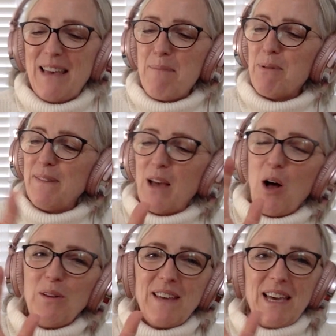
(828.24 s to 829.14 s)
Deborah's
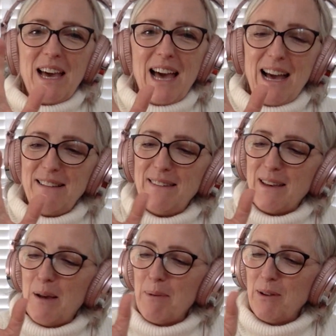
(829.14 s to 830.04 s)
holding her hand
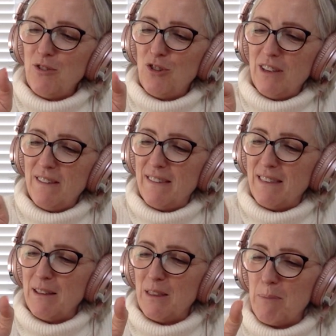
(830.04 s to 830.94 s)
up, and she's
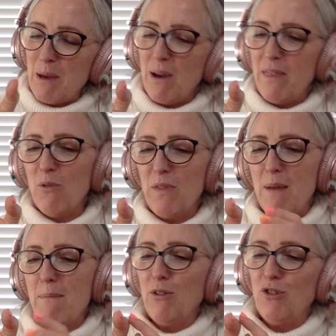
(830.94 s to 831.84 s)
the bit where all the
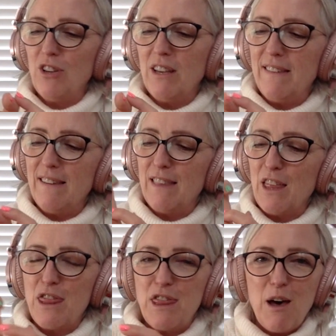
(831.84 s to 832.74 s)
emotion is the
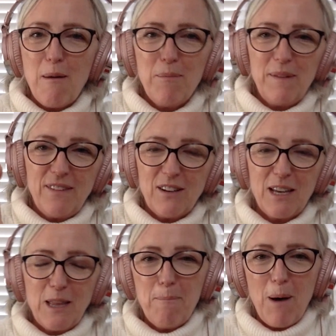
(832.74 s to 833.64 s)
thumb stuck
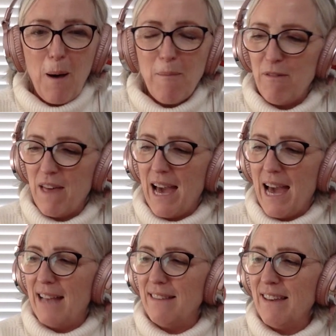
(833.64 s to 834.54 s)
in the palm of the
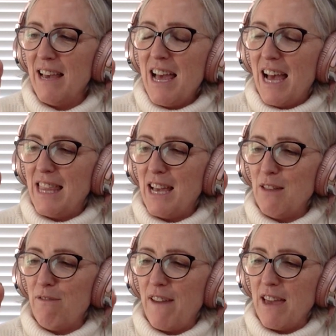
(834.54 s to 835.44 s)
hand. And then
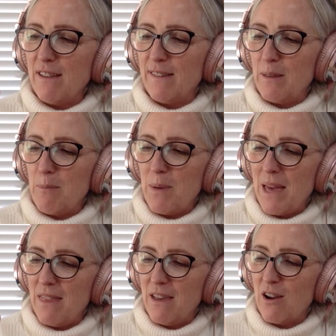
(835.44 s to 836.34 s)
the fingers are the
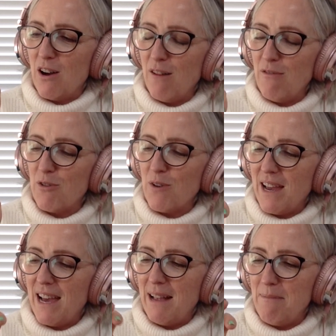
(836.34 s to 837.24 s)
bit that cover
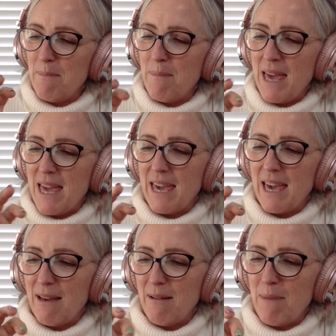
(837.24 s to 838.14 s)
it and make
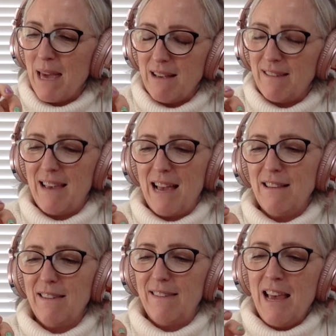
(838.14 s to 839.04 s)
it make
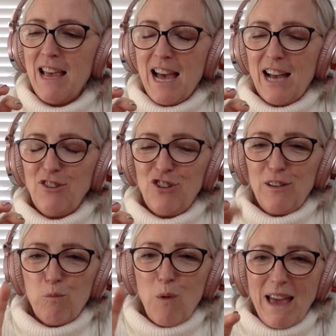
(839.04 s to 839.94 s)
sense. And
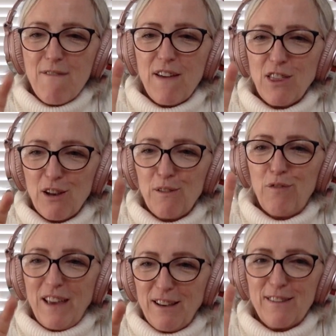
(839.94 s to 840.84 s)
she's waving those
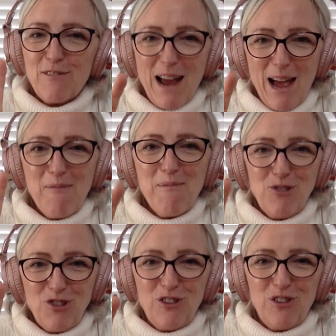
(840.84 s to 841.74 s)
fingers around when she